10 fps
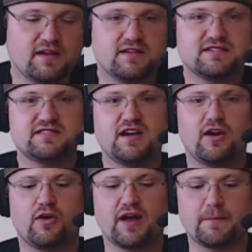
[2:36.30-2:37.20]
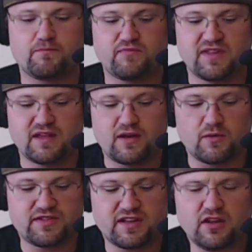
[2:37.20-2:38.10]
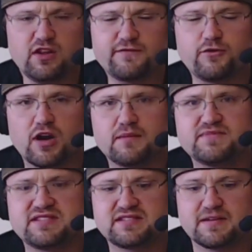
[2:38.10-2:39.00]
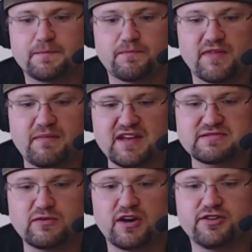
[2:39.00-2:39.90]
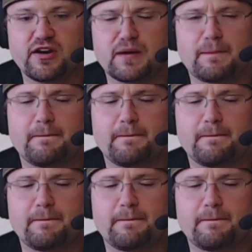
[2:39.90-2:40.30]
So, with the Alola forms, it makes me wonder,